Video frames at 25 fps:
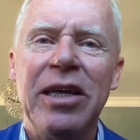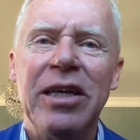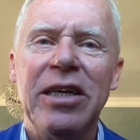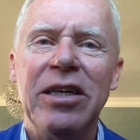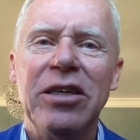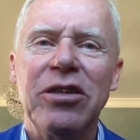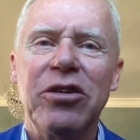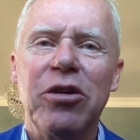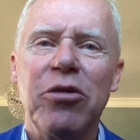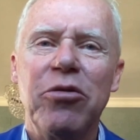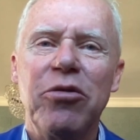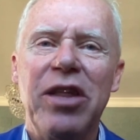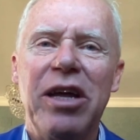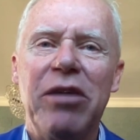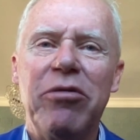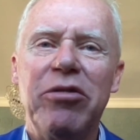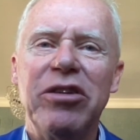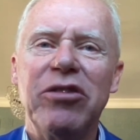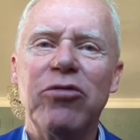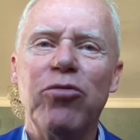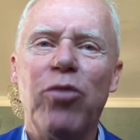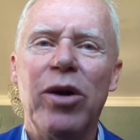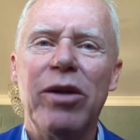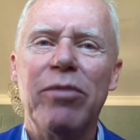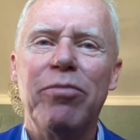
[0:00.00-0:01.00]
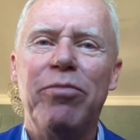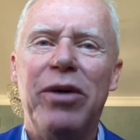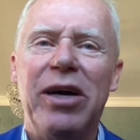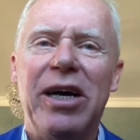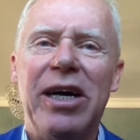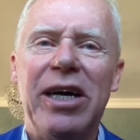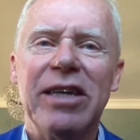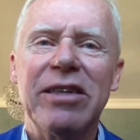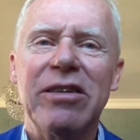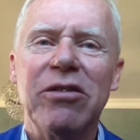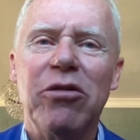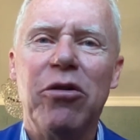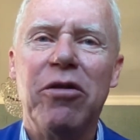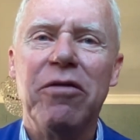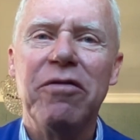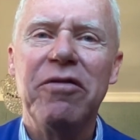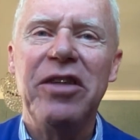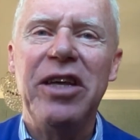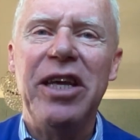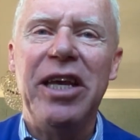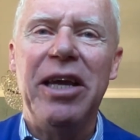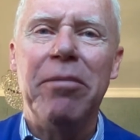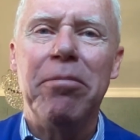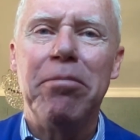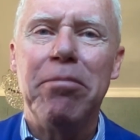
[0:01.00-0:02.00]
So there is one part of
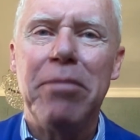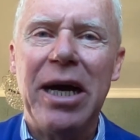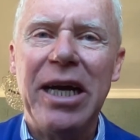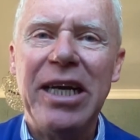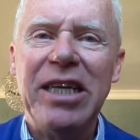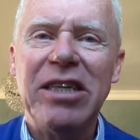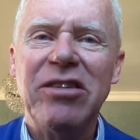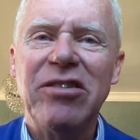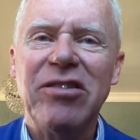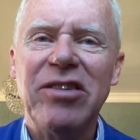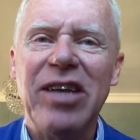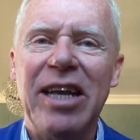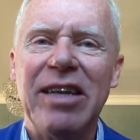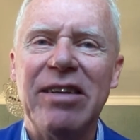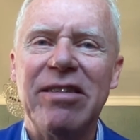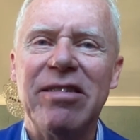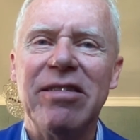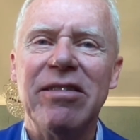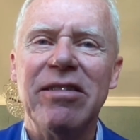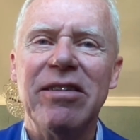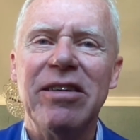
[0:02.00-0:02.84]
the mindset.